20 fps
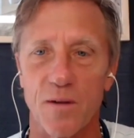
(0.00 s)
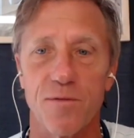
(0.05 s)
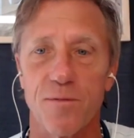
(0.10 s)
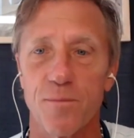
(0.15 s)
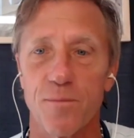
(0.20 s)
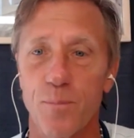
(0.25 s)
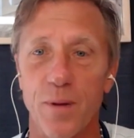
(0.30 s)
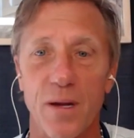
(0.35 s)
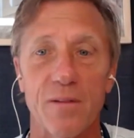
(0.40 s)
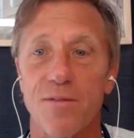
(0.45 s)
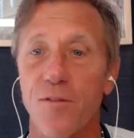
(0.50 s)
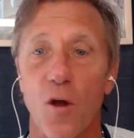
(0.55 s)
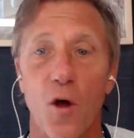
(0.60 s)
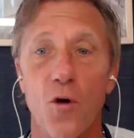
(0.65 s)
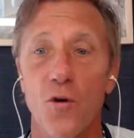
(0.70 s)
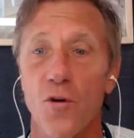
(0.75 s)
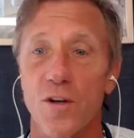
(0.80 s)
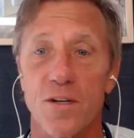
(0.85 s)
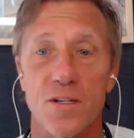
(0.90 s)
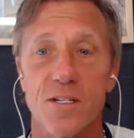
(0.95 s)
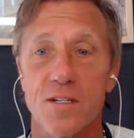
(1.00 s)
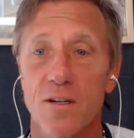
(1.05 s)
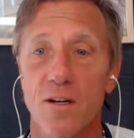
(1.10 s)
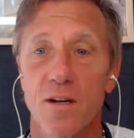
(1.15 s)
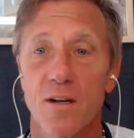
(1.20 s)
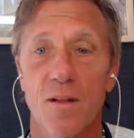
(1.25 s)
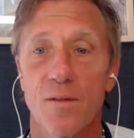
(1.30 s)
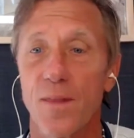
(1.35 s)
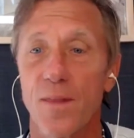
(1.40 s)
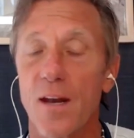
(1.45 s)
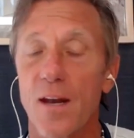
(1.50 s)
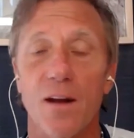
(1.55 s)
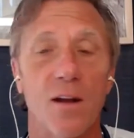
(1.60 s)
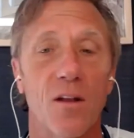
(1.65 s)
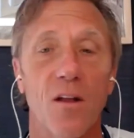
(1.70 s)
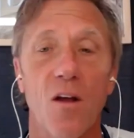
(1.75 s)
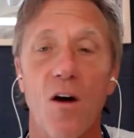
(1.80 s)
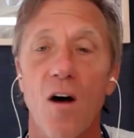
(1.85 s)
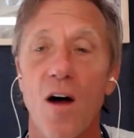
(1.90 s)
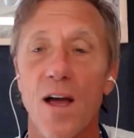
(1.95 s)
big, big floaters that
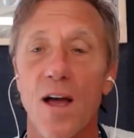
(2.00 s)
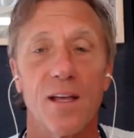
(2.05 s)
are